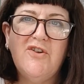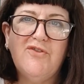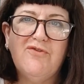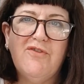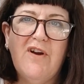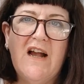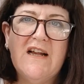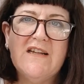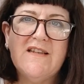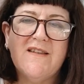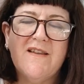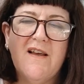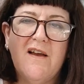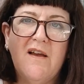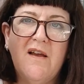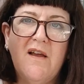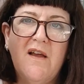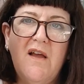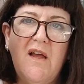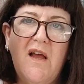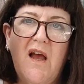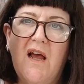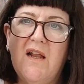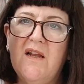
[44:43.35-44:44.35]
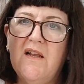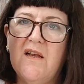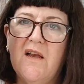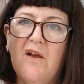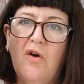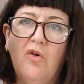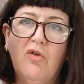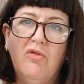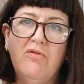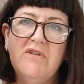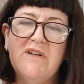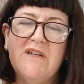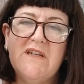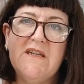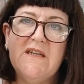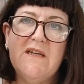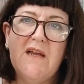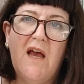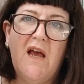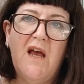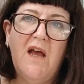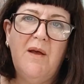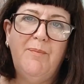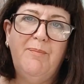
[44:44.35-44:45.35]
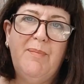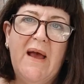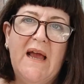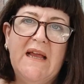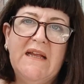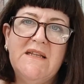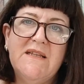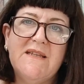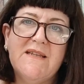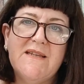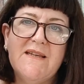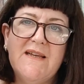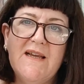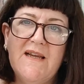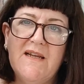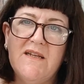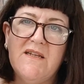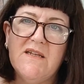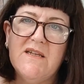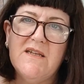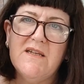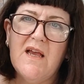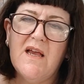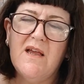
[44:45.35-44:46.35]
dresser. And it already painted.